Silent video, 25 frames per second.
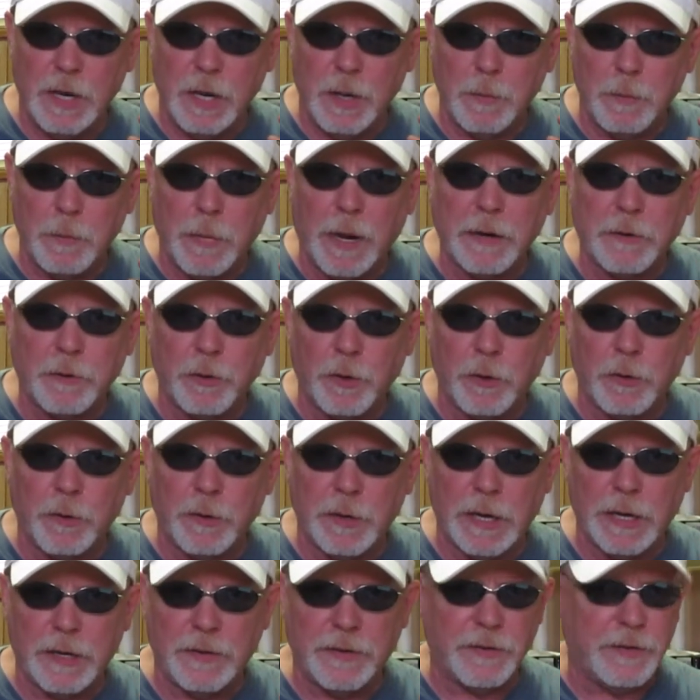micro
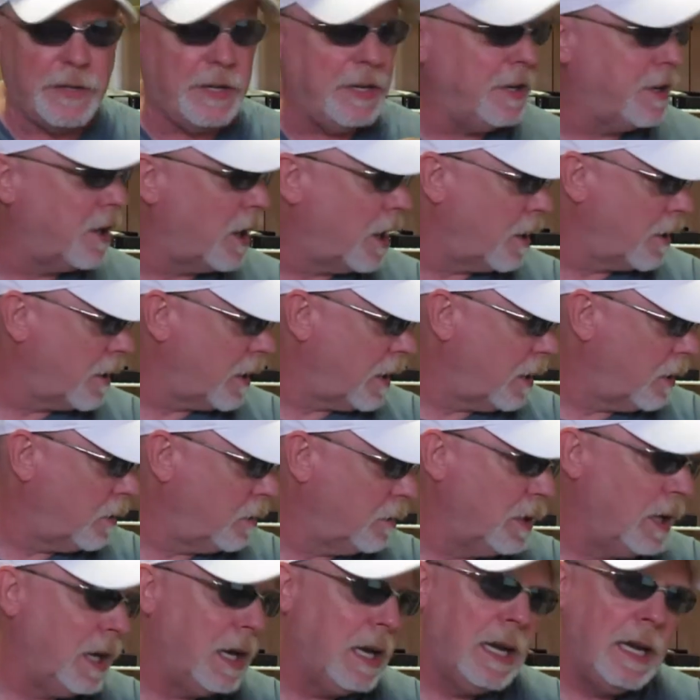SD card
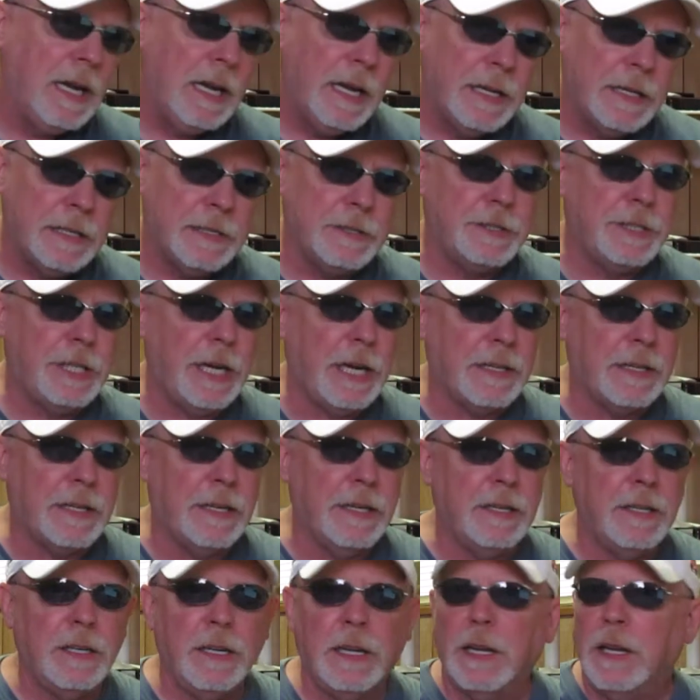out, and checked
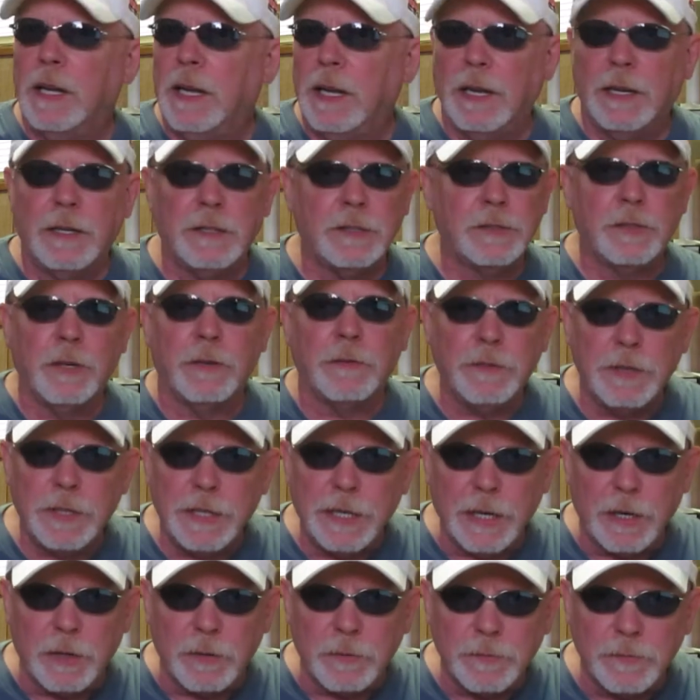it, and there's no
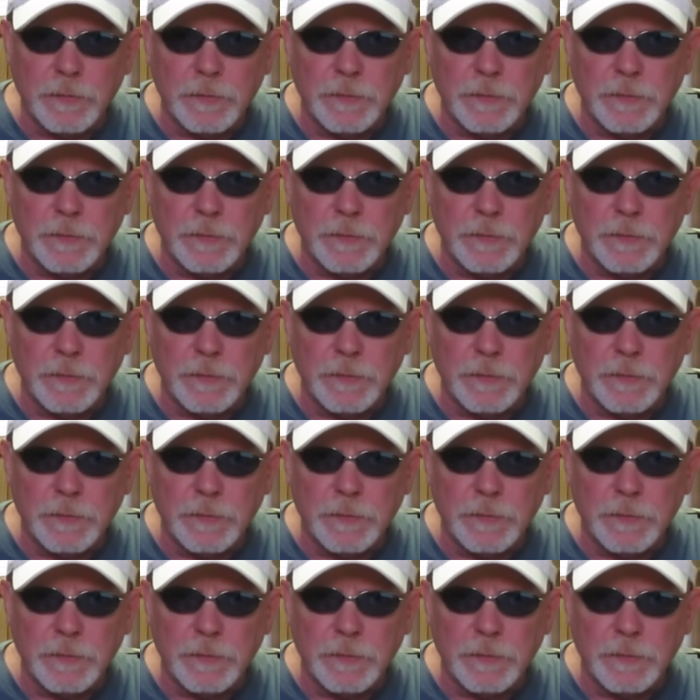video.